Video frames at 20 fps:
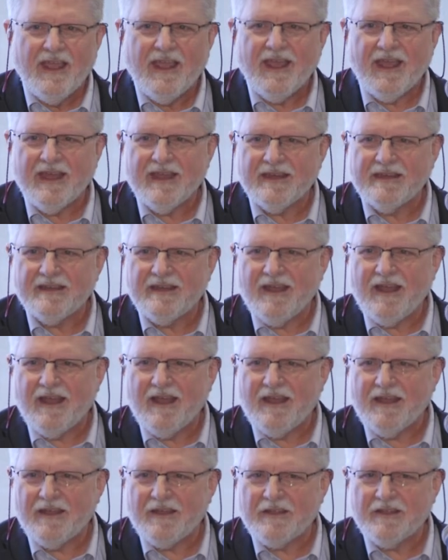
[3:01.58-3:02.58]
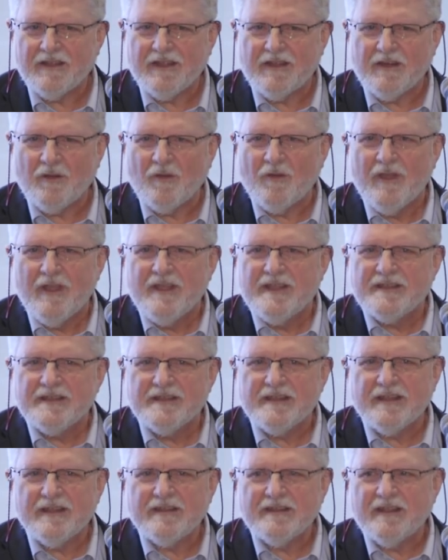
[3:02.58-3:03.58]
And, uh, you know,
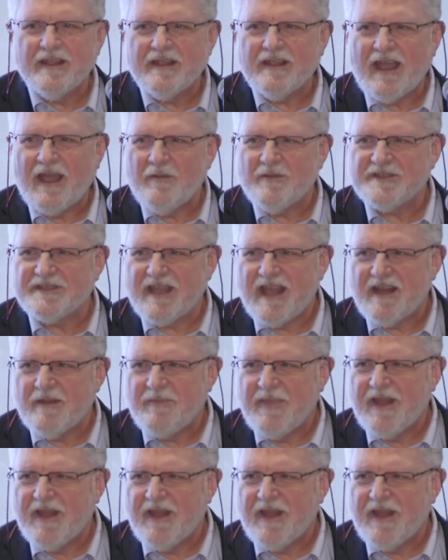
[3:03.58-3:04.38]
I was at a